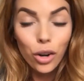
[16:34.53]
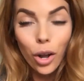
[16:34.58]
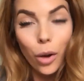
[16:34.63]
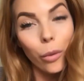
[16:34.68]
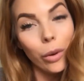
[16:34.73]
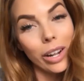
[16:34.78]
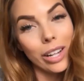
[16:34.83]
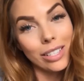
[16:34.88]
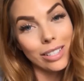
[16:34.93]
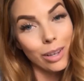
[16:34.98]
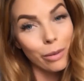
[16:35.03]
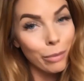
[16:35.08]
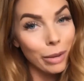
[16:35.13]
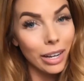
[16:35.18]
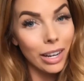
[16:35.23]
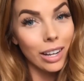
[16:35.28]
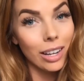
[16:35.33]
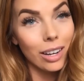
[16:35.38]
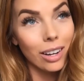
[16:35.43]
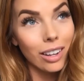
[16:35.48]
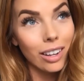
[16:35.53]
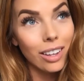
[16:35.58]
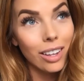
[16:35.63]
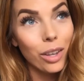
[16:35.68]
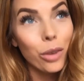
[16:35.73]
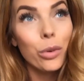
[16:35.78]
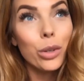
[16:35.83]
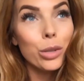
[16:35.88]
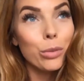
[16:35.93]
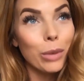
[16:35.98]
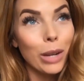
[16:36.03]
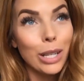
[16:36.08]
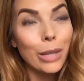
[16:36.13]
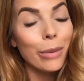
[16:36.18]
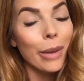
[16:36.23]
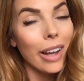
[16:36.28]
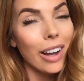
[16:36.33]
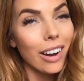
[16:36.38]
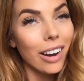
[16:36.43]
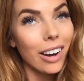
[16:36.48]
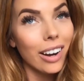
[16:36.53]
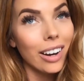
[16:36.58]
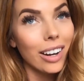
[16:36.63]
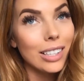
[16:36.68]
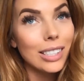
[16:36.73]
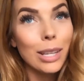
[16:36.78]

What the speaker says: No one has committed, which breaks my heart